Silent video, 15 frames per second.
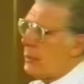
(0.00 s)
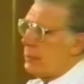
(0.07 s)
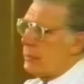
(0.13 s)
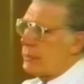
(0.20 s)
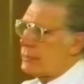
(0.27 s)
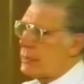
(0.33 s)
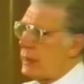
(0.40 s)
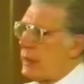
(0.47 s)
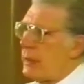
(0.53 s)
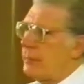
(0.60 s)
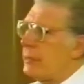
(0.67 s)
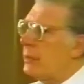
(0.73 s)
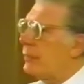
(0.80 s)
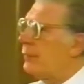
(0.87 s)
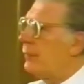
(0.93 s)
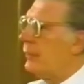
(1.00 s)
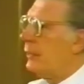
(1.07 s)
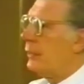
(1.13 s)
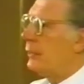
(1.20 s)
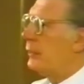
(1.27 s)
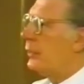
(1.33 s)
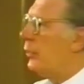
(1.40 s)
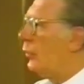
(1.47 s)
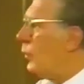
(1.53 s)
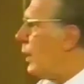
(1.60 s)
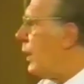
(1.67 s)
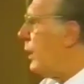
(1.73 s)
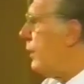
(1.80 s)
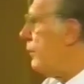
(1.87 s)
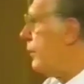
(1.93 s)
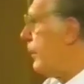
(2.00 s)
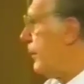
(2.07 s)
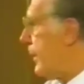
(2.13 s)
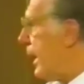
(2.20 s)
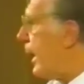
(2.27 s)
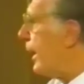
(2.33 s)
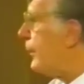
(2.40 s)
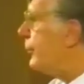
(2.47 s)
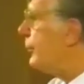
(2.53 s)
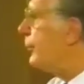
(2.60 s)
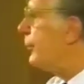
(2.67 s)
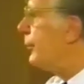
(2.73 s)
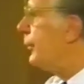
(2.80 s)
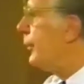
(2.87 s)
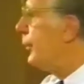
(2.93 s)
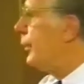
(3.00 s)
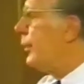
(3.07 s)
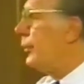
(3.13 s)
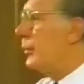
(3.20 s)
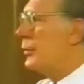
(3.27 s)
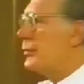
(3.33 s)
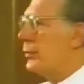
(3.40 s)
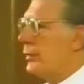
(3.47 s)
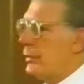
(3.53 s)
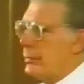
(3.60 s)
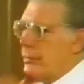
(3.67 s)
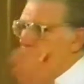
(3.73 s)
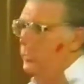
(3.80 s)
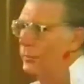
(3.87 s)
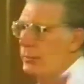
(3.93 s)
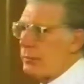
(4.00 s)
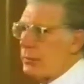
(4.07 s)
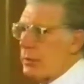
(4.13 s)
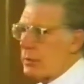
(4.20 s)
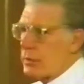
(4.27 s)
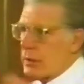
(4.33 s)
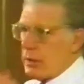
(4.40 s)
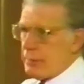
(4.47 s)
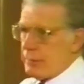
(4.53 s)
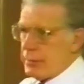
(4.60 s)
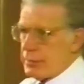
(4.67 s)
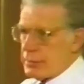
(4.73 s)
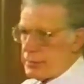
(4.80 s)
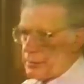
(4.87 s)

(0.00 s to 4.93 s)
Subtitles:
were set up in the field to weave the mats, which were used for the wall coverings,